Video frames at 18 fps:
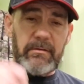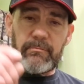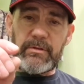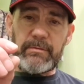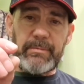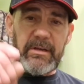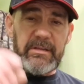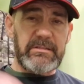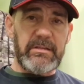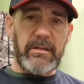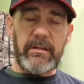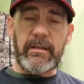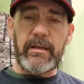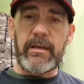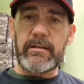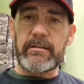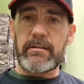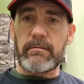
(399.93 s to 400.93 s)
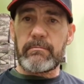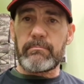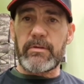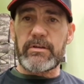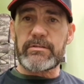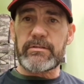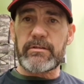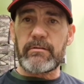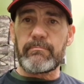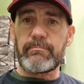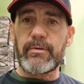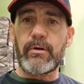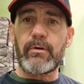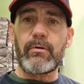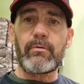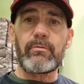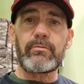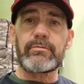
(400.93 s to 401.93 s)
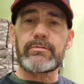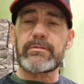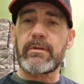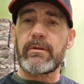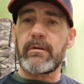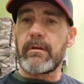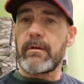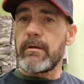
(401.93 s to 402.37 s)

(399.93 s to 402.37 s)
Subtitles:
Wee bits of lead, musket balls,